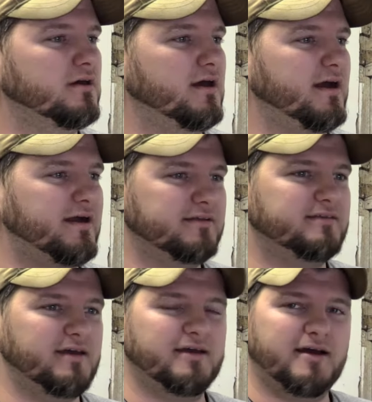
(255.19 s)
gotta
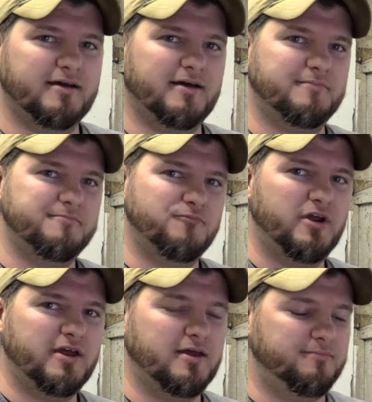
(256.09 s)
say, I
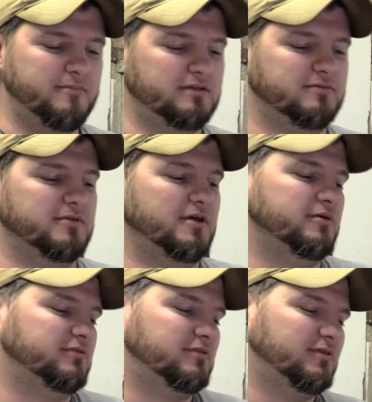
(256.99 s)
went ahead and made some
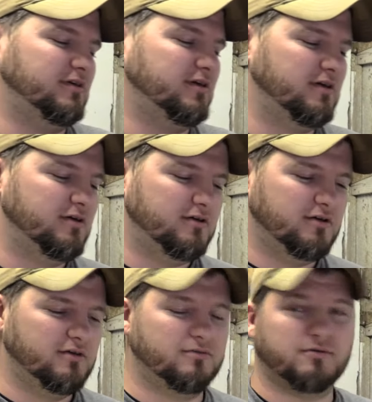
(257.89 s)
notes
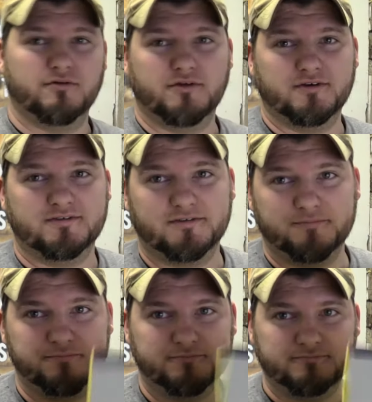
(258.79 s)
through this.
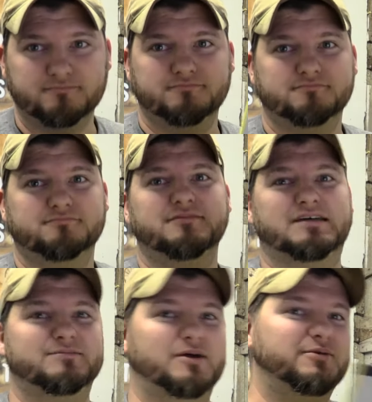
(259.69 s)

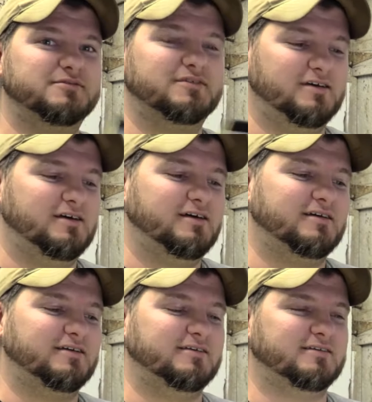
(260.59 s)
Made some notes
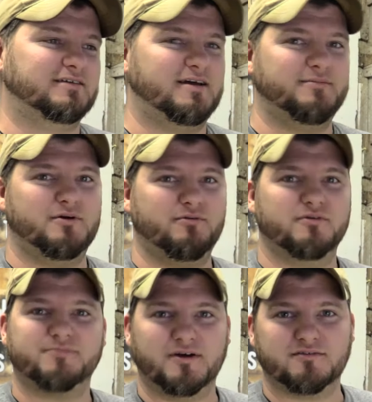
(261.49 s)
because I'm a
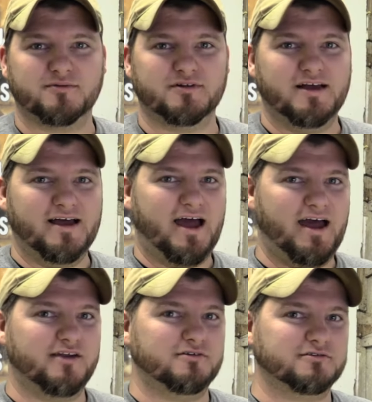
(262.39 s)
responsible
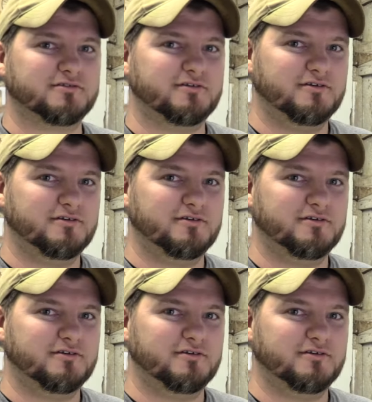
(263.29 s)
adult.